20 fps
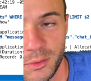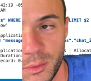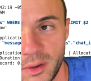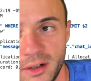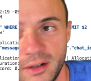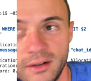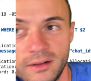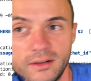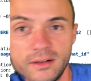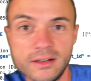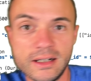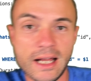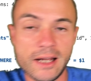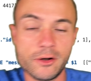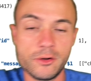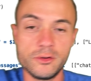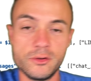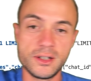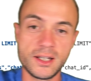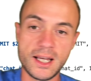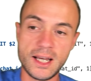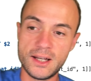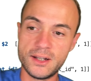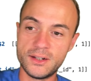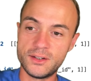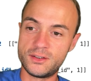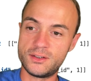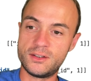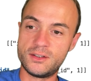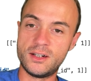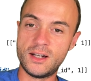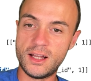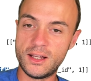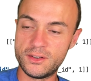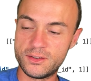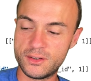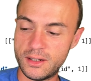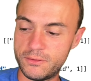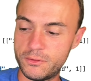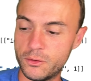one not only has today's
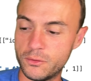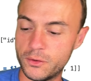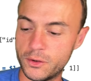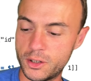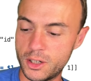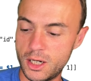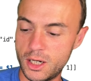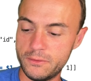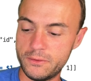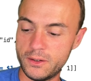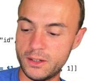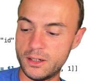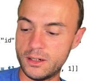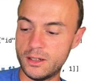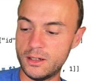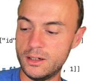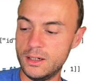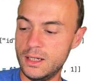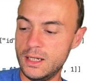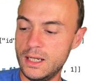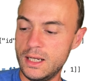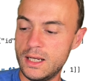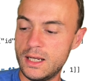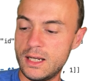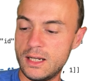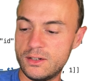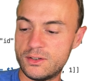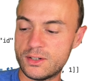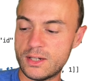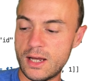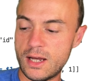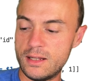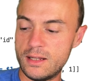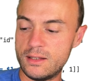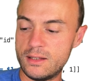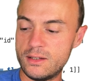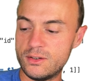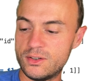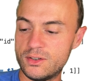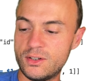leftover coffee in it, it's got
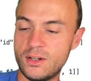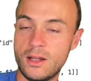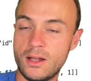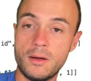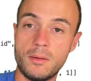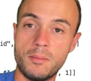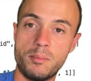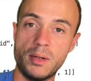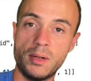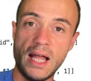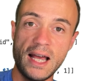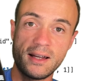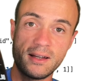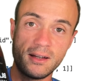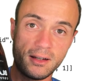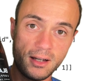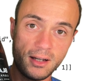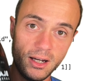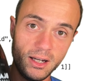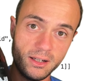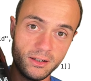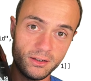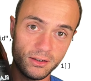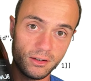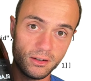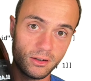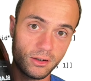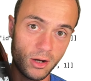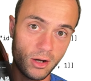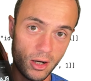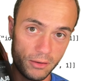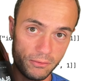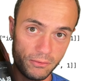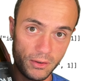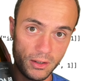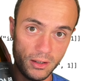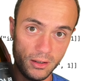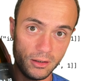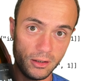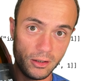this Black Kite
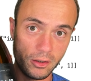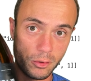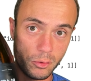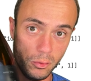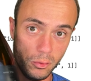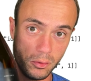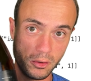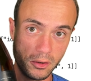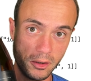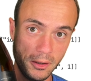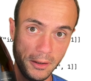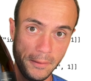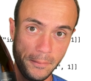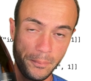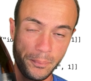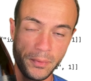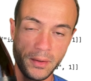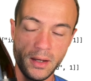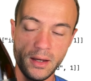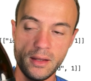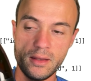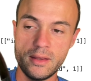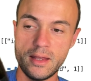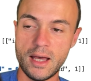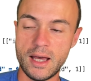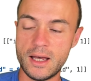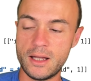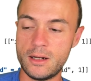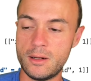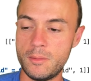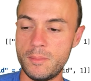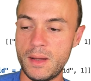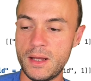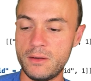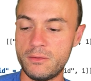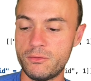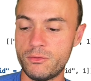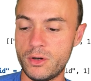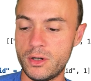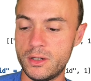coffee liqueur that my
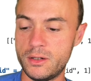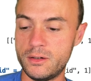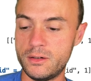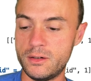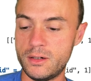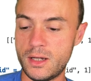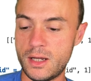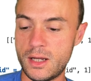friend